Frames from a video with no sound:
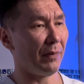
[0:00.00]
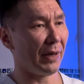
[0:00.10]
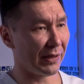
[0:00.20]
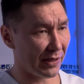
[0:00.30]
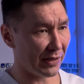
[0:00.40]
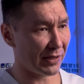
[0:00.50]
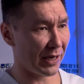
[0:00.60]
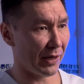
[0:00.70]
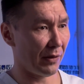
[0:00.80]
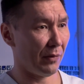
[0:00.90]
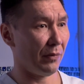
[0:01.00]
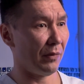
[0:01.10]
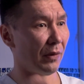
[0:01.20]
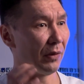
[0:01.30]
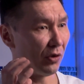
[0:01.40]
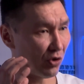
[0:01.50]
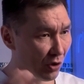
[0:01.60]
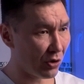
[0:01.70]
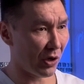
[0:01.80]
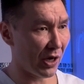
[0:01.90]
As they say, the
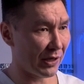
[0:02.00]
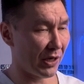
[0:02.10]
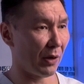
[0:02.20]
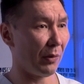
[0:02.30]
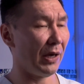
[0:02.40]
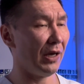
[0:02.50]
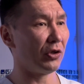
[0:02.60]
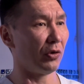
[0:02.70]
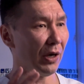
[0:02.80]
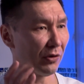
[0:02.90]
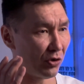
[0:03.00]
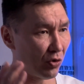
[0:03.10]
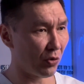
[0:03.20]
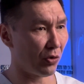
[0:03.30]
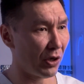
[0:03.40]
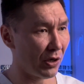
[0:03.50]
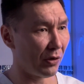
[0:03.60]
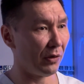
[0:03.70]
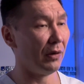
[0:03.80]
doctor can calmly extract the tooth and